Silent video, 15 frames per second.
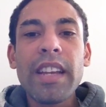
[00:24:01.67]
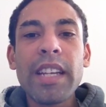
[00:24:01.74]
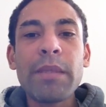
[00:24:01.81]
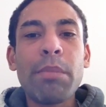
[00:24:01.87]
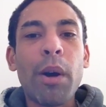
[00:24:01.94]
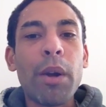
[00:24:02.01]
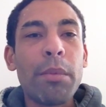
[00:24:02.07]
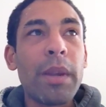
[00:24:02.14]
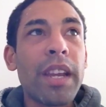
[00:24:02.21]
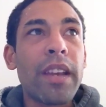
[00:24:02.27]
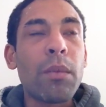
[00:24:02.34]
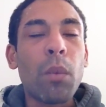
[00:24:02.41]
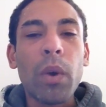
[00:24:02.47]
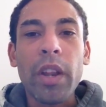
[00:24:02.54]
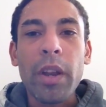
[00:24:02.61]
is by
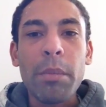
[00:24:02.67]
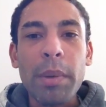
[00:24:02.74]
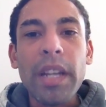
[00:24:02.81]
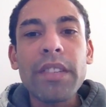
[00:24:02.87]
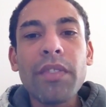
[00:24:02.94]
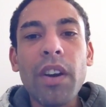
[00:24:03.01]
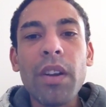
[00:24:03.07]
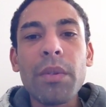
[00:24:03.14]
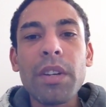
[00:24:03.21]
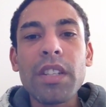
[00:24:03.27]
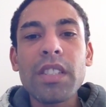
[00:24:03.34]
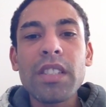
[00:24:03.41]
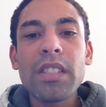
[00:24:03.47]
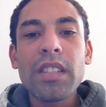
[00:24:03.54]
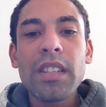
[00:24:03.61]
being one of the best
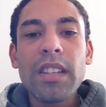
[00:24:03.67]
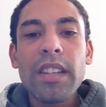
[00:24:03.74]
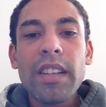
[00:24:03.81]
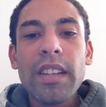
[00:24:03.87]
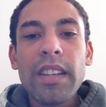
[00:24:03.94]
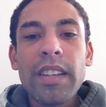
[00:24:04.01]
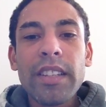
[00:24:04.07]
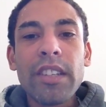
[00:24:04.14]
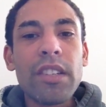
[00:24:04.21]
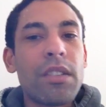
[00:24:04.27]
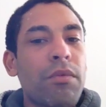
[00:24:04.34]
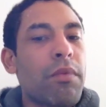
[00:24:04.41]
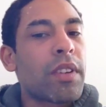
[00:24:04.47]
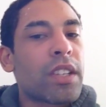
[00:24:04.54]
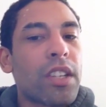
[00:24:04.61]
followers.
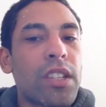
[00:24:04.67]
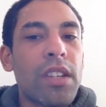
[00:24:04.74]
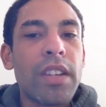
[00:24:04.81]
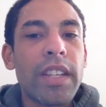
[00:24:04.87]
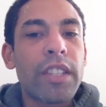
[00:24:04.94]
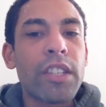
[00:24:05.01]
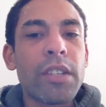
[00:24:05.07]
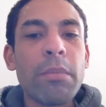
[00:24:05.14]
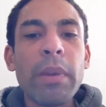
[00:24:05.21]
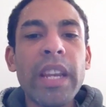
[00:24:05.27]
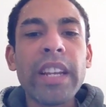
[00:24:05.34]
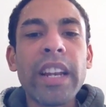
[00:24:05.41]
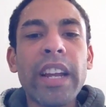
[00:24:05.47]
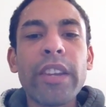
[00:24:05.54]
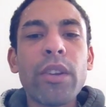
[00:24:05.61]
Doesn't
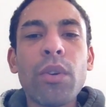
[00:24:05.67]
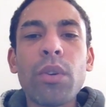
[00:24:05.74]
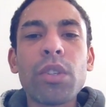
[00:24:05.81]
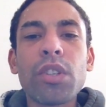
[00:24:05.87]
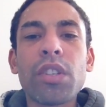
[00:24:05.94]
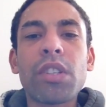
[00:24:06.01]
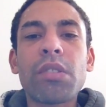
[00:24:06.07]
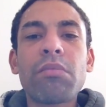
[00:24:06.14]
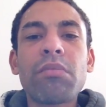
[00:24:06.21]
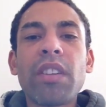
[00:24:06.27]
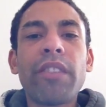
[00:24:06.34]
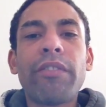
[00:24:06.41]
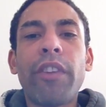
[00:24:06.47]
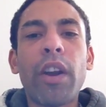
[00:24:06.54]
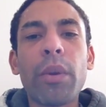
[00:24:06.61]
mean that you're
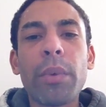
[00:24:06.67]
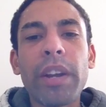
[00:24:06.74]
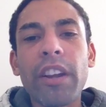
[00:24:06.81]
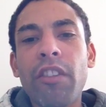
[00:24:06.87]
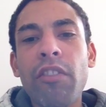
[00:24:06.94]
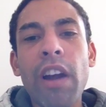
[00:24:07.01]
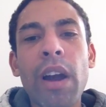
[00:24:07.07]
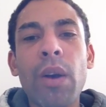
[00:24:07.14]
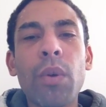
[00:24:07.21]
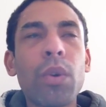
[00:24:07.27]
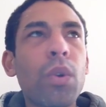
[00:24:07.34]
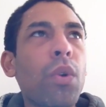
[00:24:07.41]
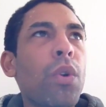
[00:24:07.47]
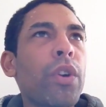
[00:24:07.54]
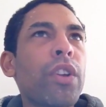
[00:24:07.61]
just following the
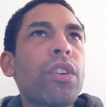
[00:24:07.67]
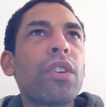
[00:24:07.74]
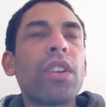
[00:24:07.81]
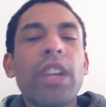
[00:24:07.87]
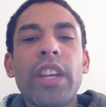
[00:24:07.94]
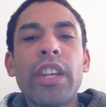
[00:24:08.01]
crowd, or you're